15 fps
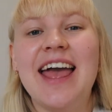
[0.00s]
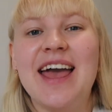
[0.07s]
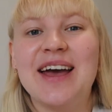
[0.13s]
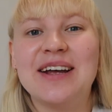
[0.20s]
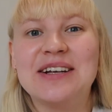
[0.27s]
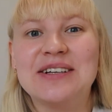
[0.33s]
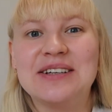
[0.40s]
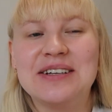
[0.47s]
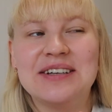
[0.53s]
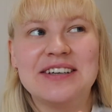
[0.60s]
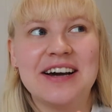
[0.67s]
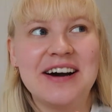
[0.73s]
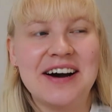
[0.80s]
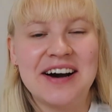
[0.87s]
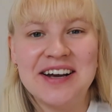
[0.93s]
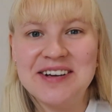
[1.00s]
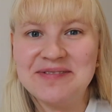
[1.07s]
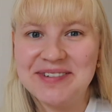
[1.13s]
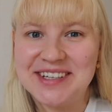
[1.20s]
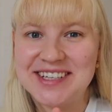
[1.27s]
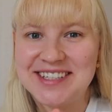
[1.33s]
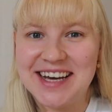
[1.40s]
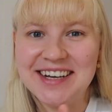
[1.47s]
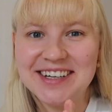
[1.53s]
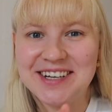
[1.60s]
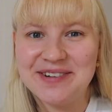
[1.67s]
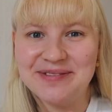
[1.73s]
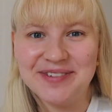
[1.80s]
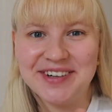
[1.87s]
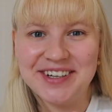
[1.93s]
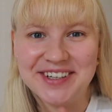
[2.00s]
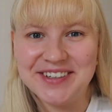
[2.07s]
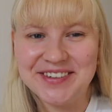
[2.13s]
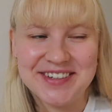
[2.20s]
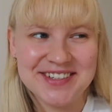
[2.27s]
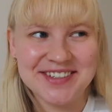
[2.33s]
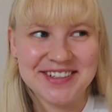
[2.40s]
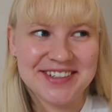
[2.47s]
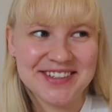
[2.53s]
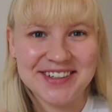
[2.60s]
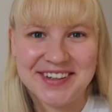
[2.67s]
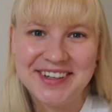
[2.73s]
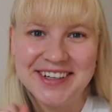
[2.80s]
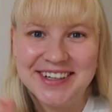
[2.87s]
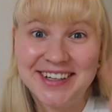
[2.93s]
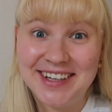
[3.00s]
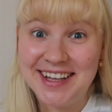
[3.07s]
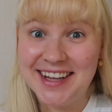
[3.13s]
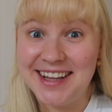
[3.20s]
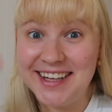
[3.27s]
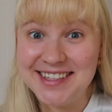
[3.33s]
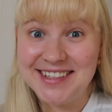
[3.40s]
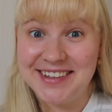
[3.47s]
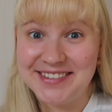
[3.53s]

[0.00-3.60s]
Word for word: And yeah, I am excited, I'm very interested, so let's